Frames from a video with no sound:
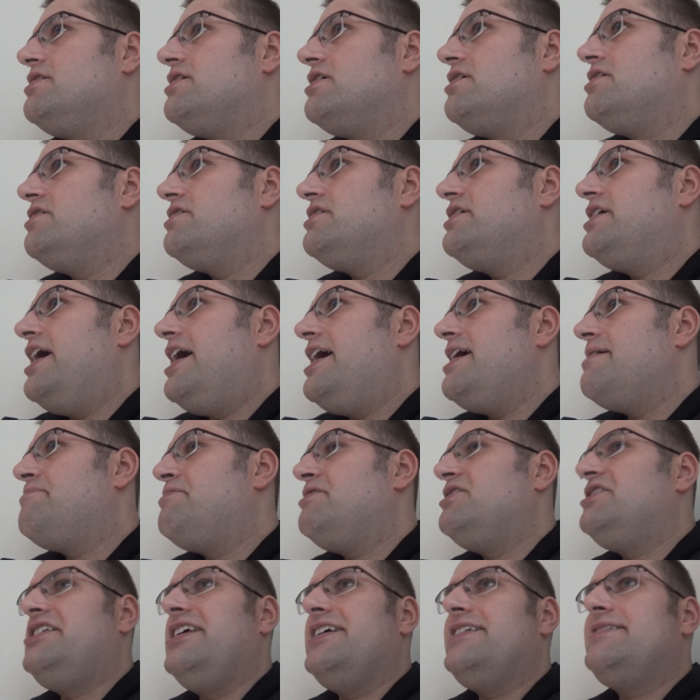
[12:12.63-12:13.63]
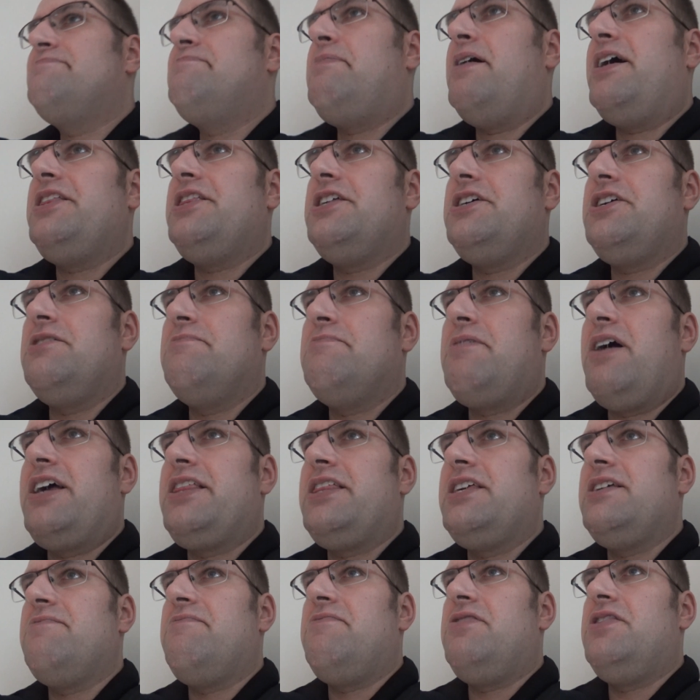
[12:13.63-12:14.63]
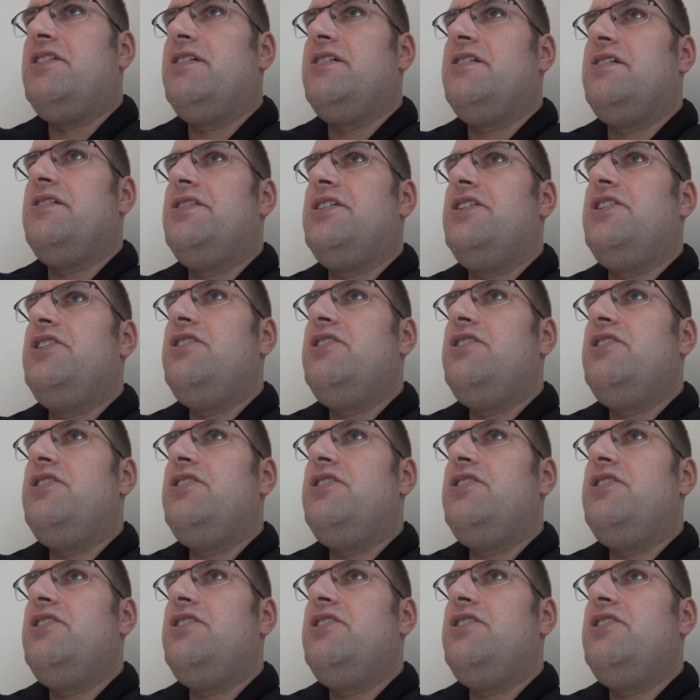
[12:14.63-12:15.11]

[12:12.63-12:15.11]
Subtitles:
good guy possessed by the